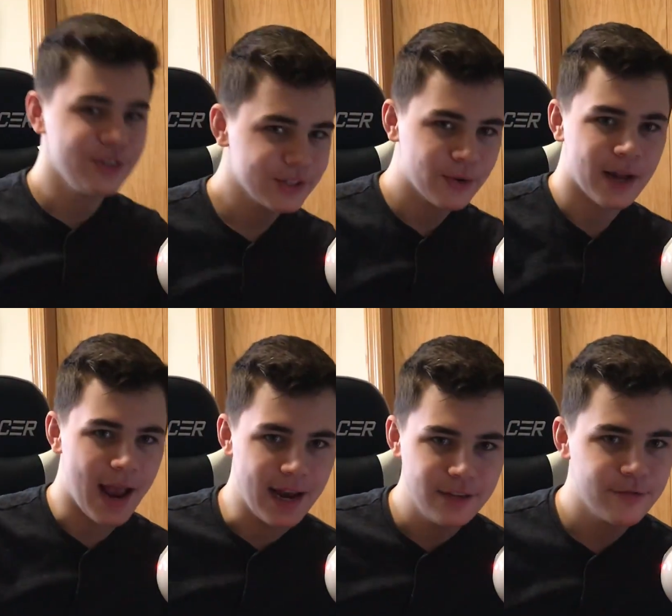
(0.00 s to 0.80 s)
Just go to
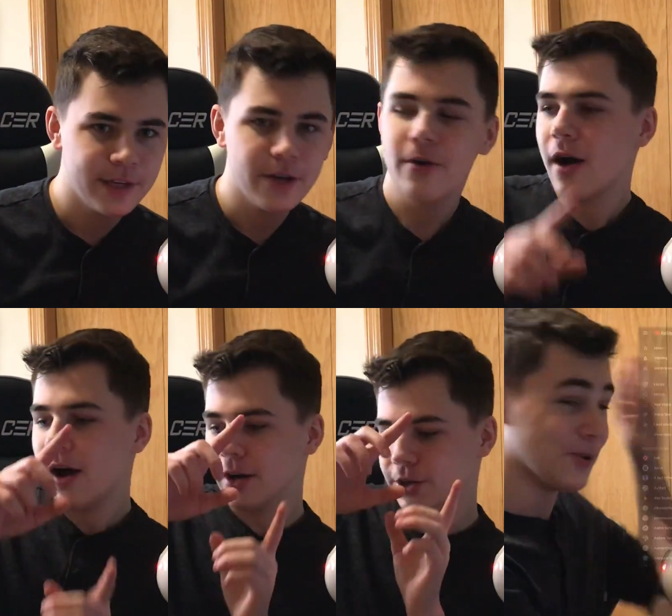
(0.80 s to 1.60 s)
any video
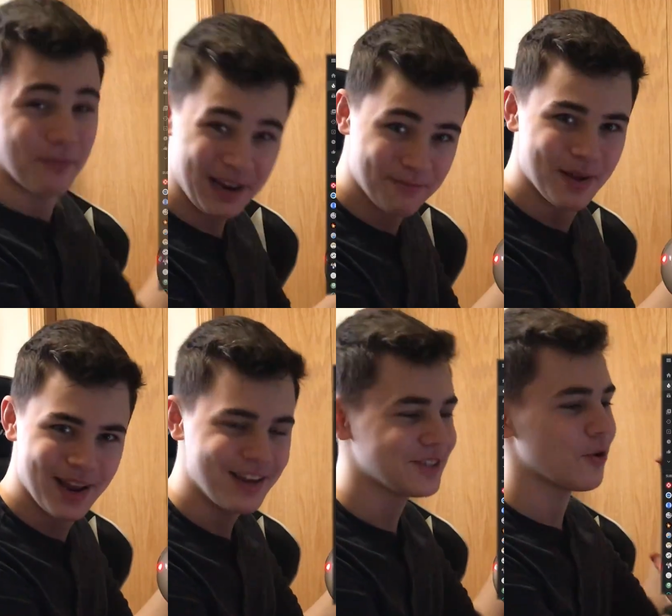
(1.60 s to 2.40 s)
on your main
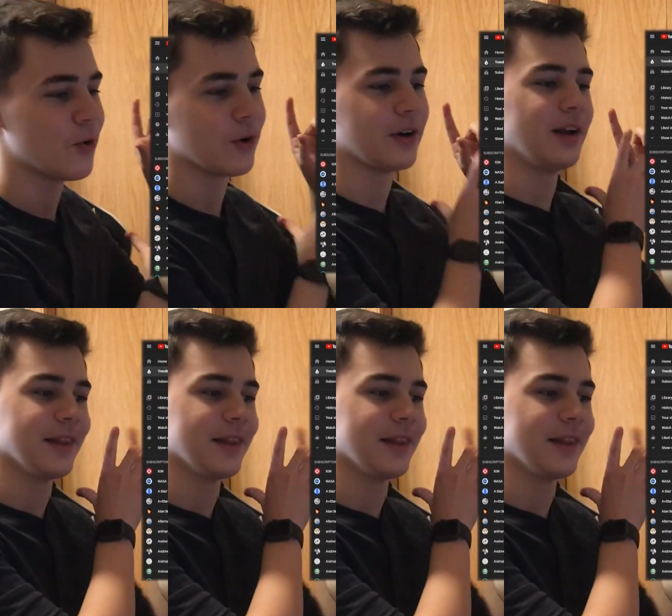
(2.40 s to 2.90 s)
page or